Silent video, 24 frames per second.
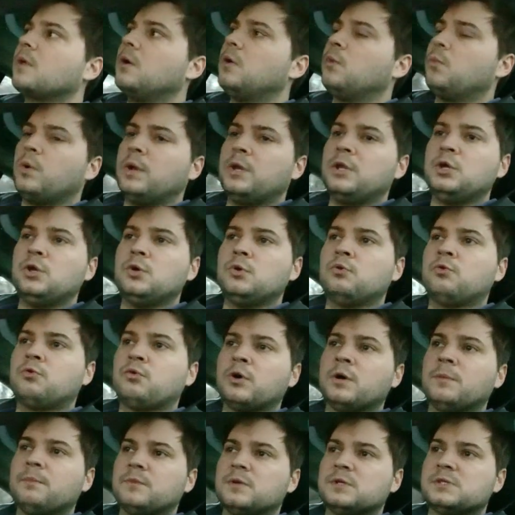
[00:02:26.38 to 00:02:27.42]
When you
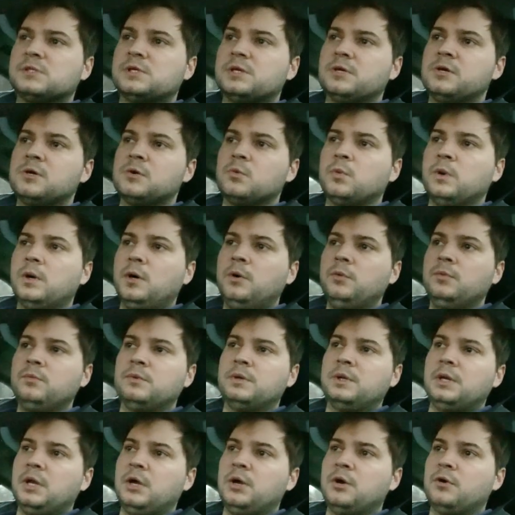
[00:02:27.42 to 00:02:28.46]
grip the steering wheel
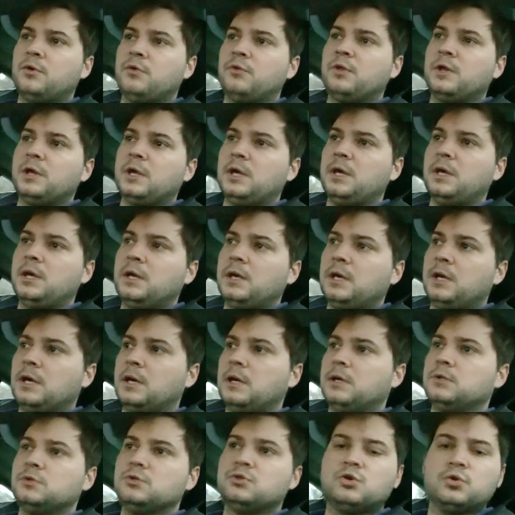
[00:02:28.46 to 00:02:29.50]
near the
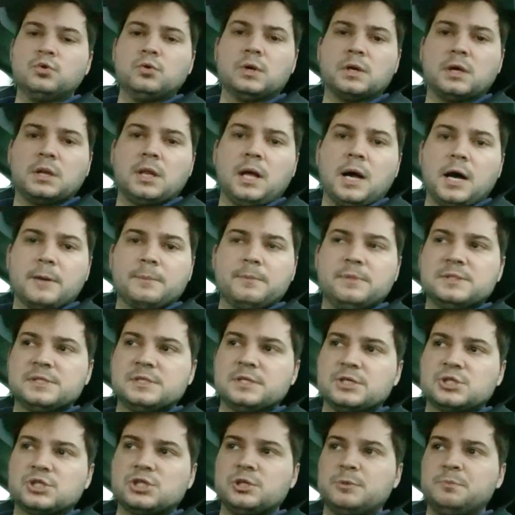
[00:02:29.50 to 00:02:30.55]
2 o'clock
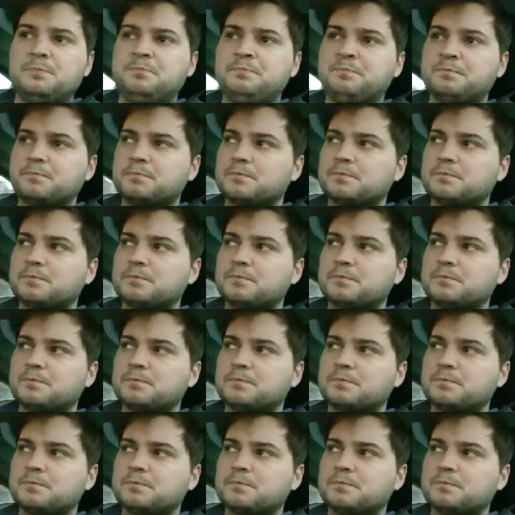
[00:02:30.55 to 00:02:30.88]
position,